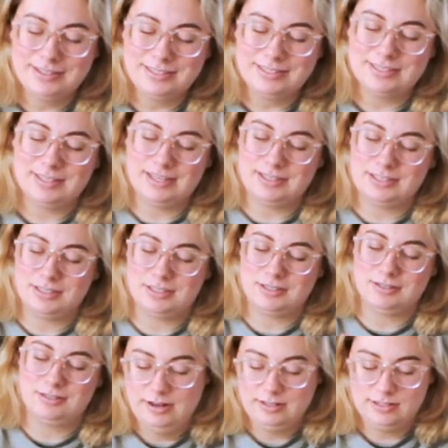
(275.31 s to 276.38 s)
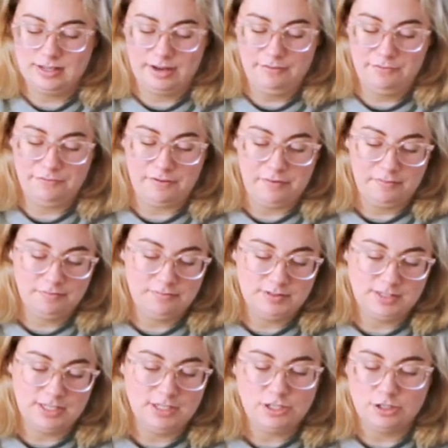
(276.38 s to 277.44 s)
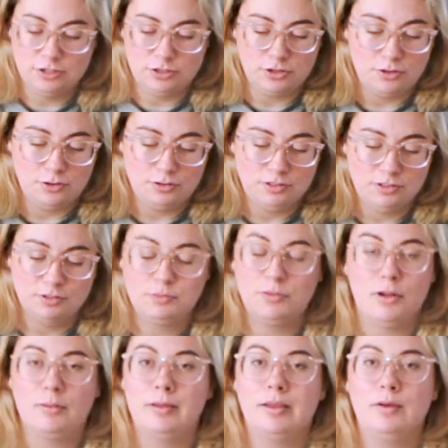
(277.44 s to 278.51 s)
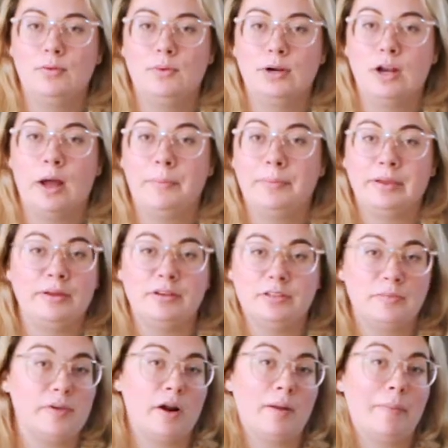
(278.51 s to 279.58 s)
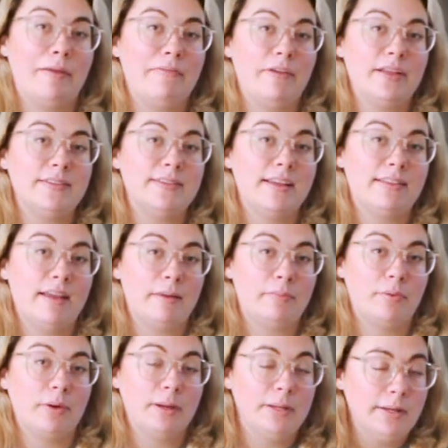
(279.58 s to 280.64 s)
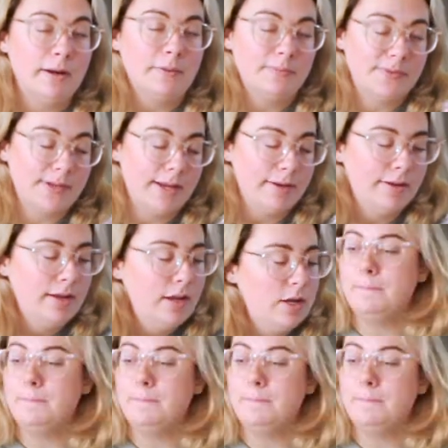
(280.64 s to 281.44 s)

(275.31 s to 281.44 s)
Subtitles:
this is like, it's like 6 years old, so it probably would not be good to put on my face at that point, you know what I'm saying?